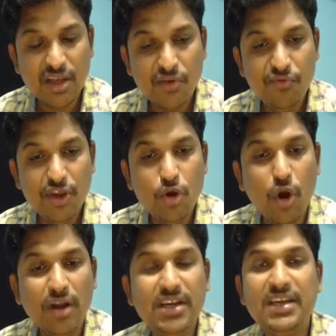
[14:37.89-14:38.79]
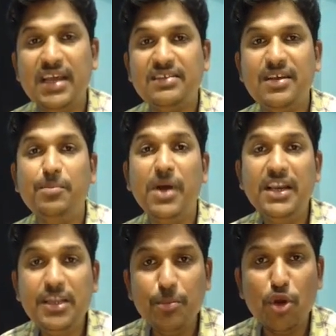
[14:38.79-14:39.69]
We got it as a
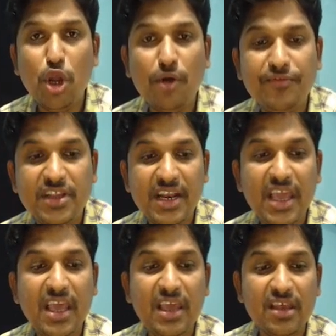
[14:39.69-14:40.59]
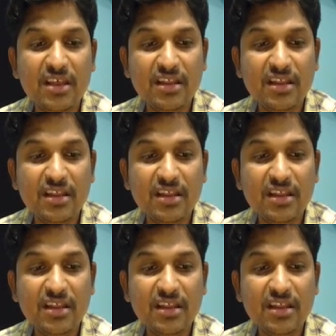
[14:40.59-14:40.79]
multiple of 3.